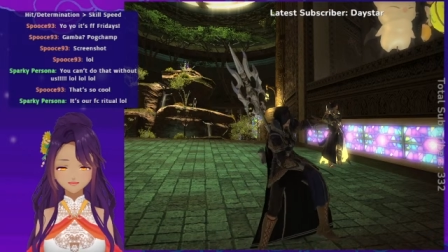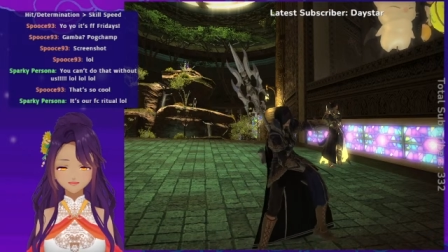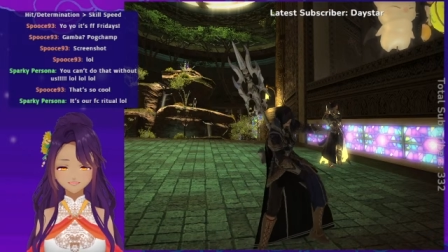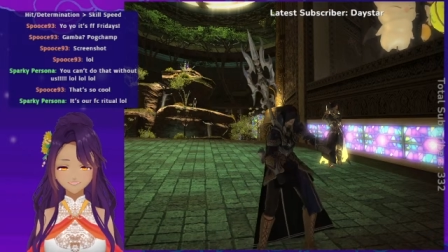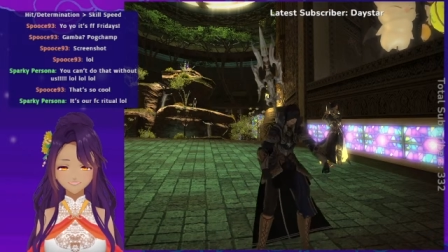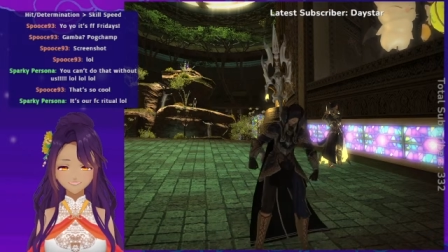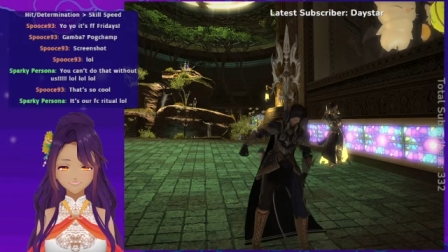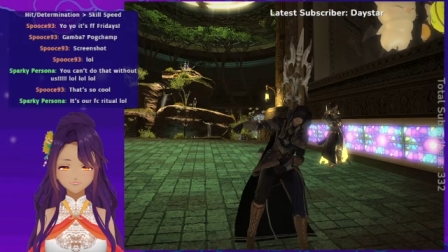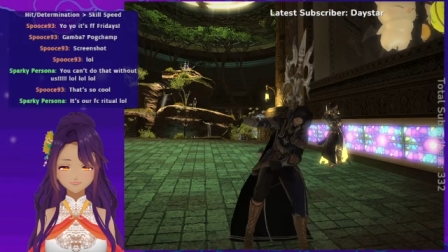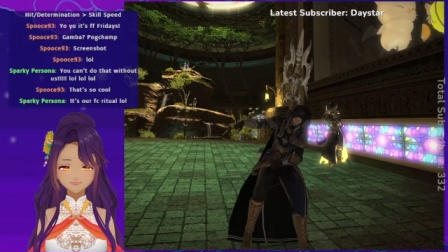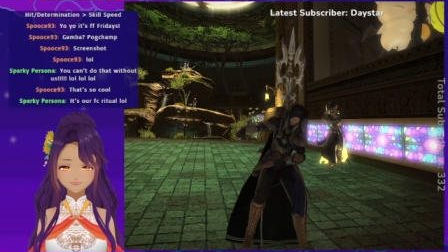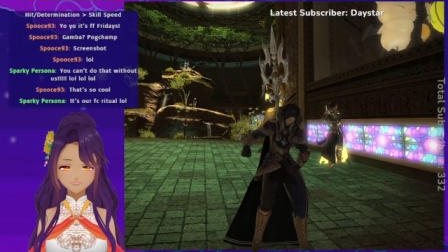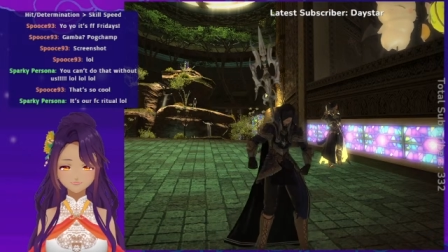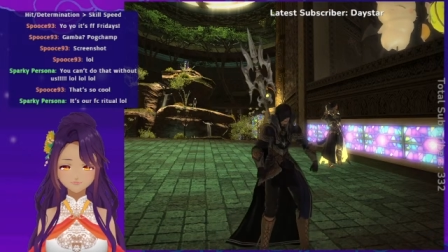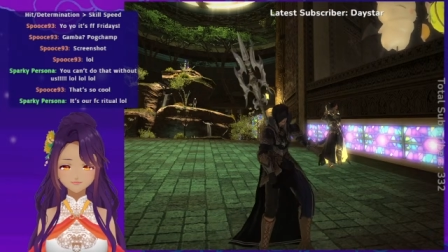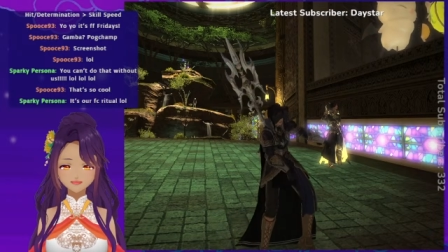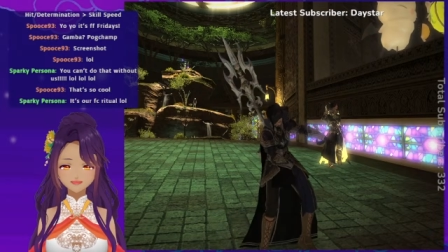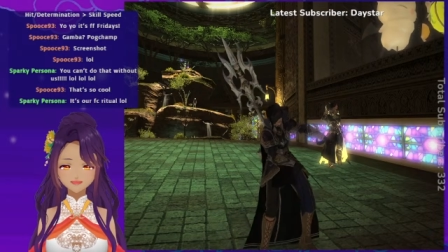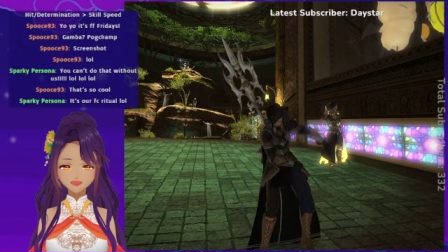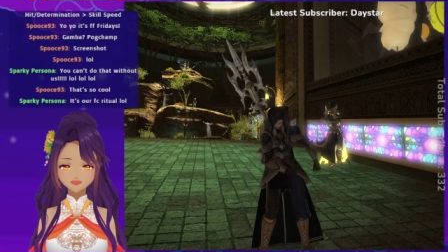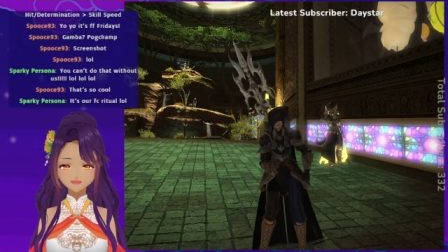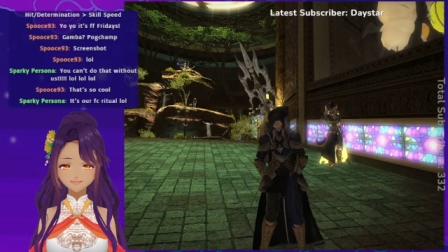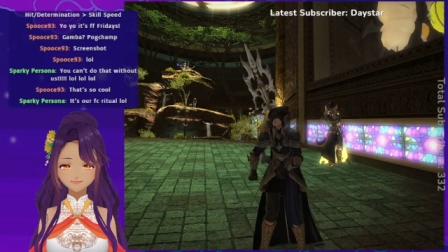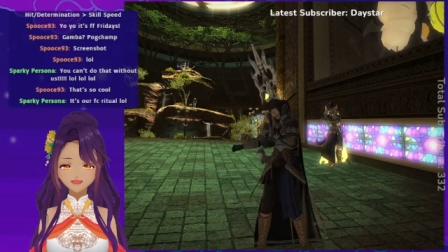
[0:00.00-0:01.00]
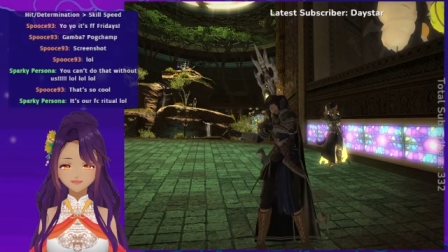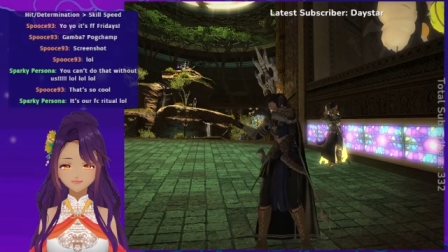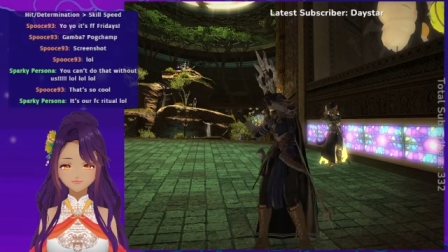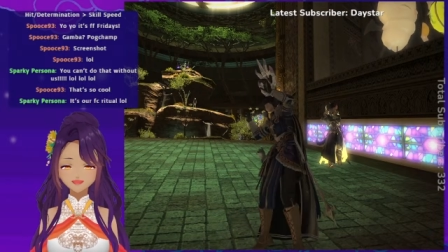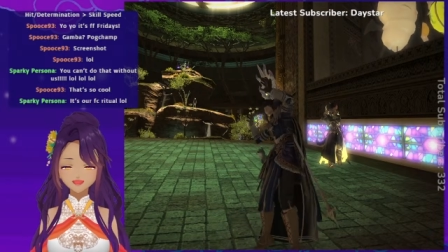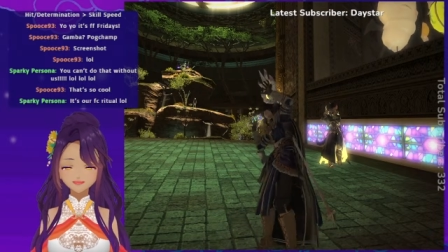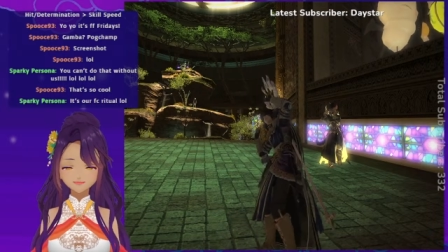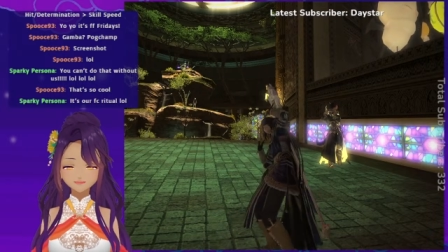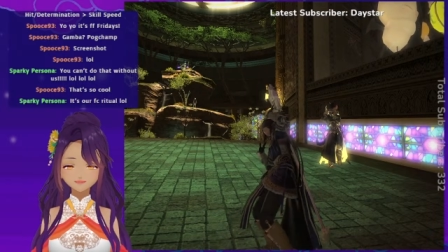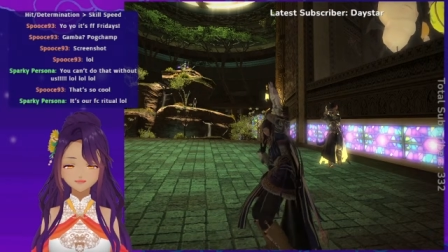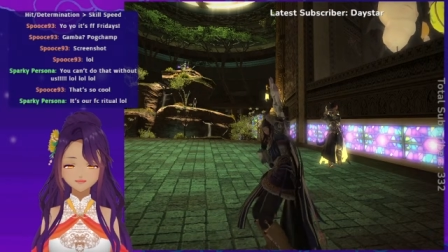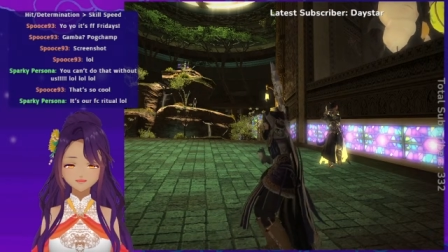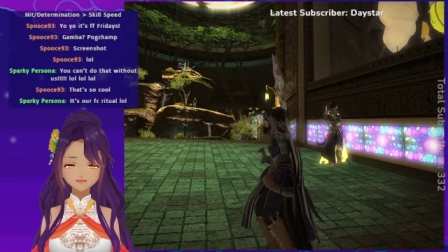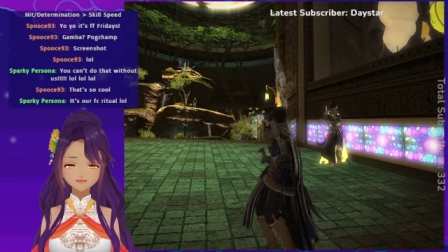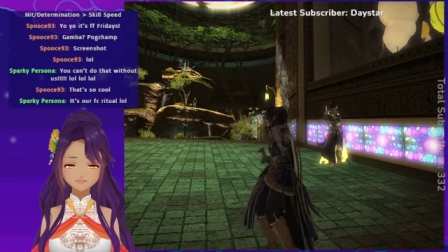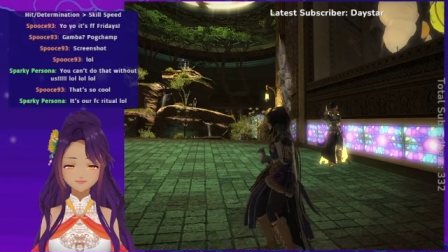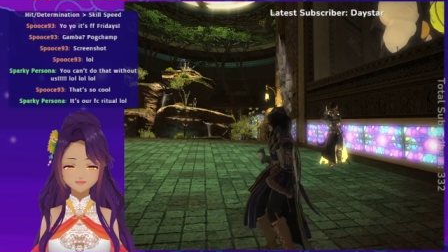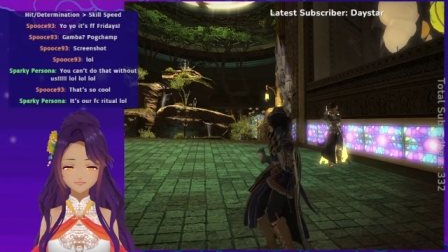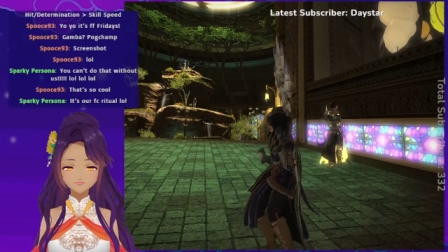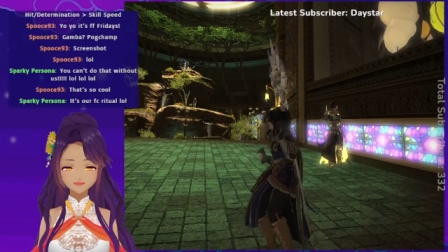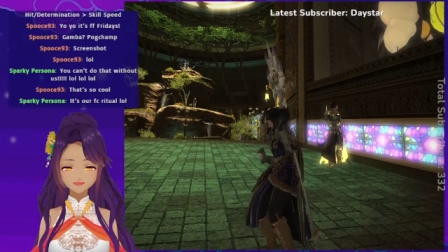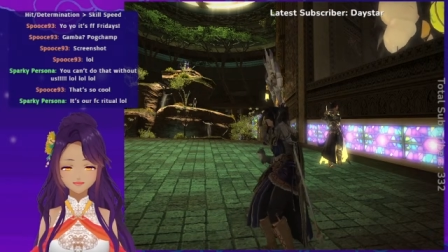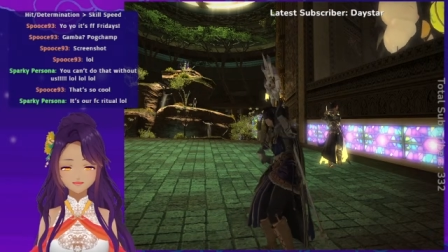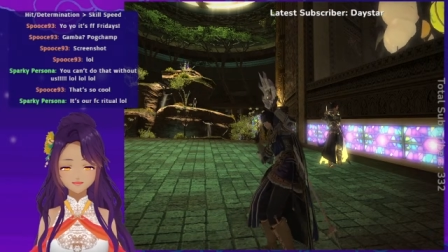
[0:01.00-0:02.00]
and then we go get our lottery, and
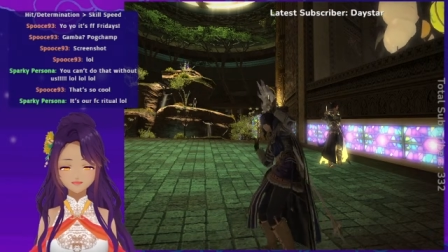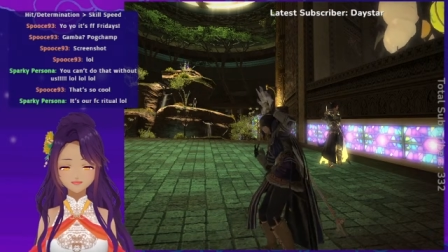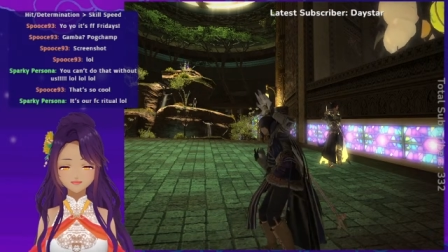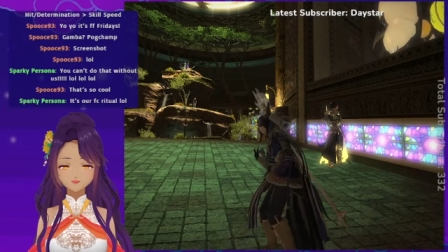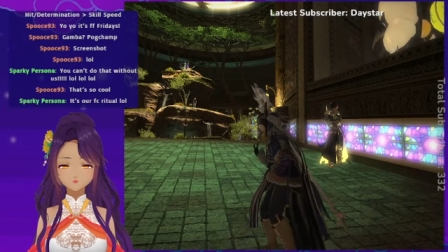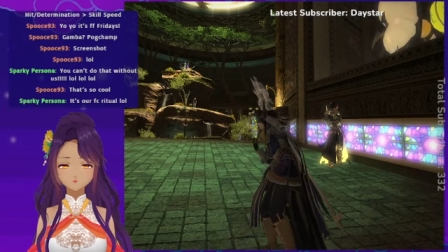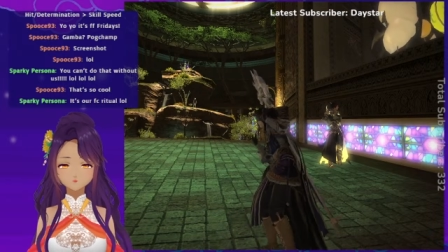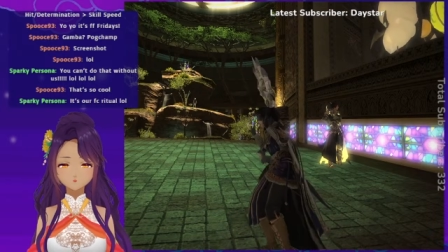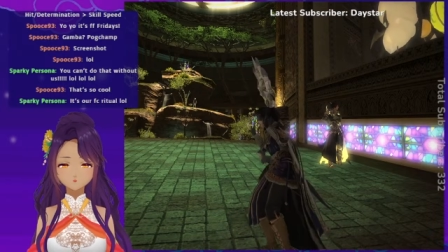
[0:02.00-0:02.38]
then we